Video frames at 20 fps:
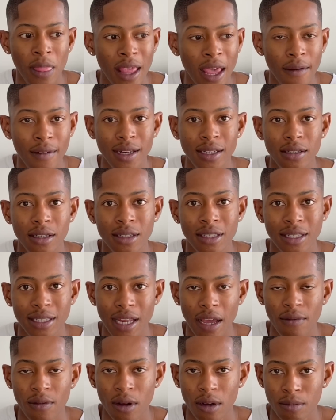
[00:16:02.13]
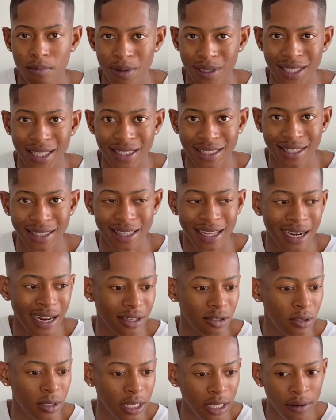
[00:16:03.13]
Even till this day, I've got businesses that are
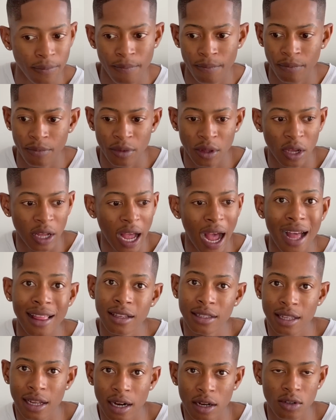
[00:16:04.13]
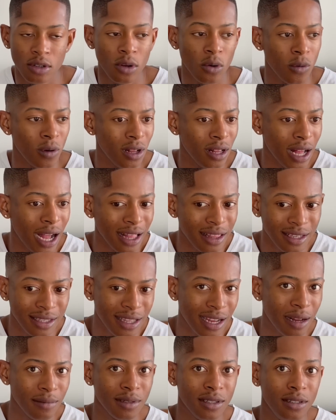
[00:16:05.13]
doing, others that are doing well, others
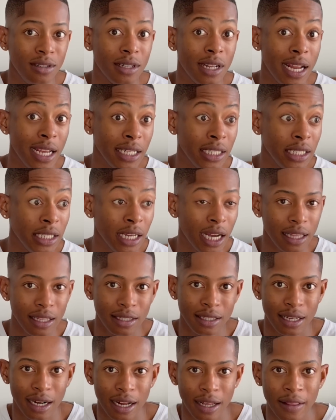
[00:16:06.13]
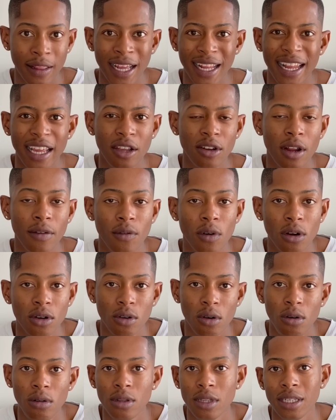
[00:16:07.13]
that I'm still learning, others that are like, you know, I've got
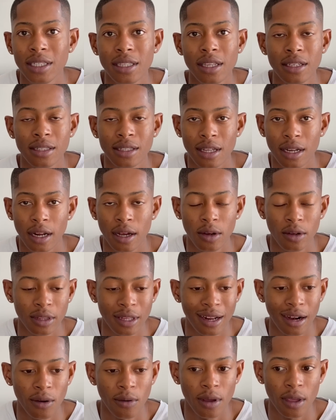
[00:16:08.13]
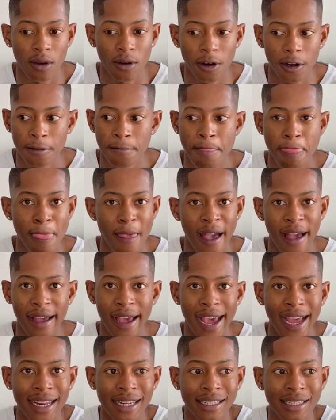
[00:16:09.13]
all these things that are going on.
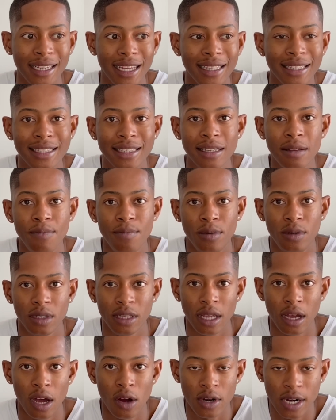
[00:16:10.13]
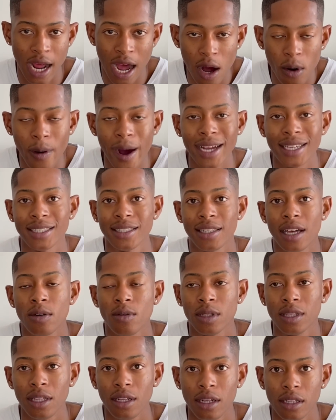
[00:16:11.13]
And it's simple on how I start
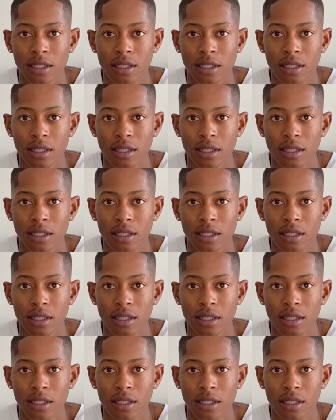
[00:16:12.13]
with it.